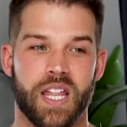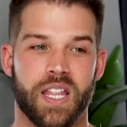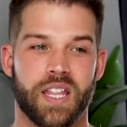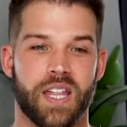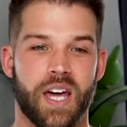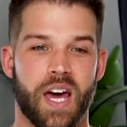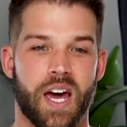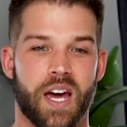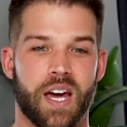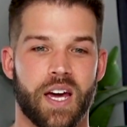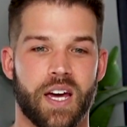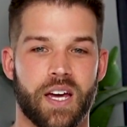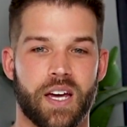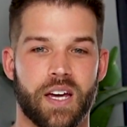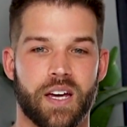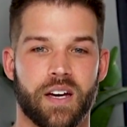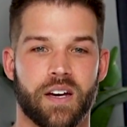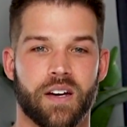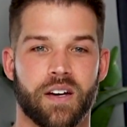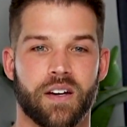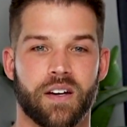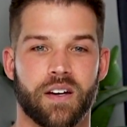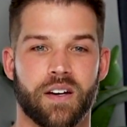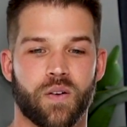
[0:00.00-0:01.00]

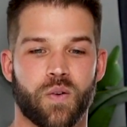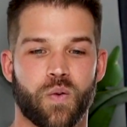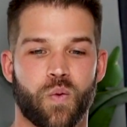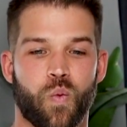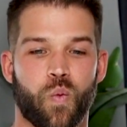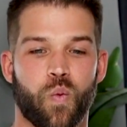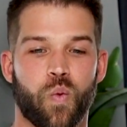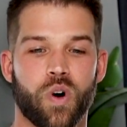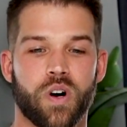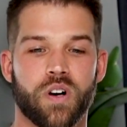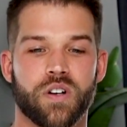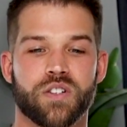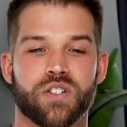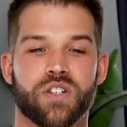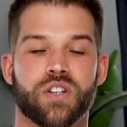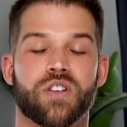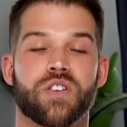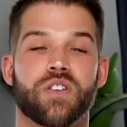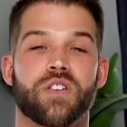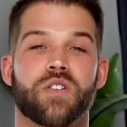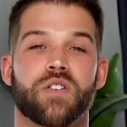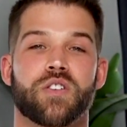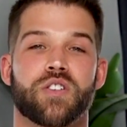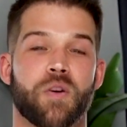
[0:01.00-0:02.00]
They weren't
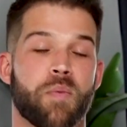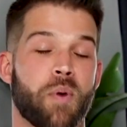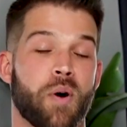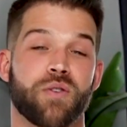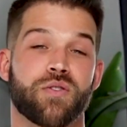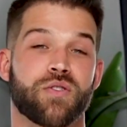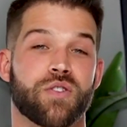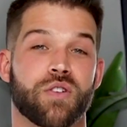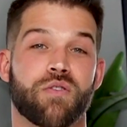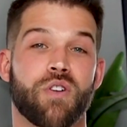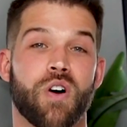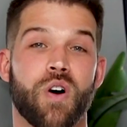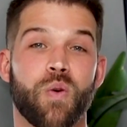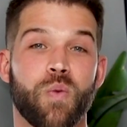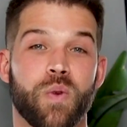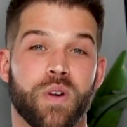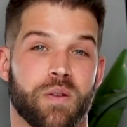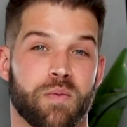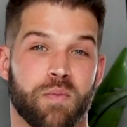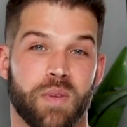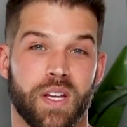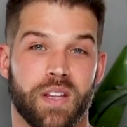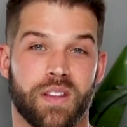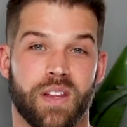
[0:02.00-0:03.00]
supposed to grow
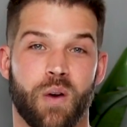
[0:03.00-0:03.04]
with me.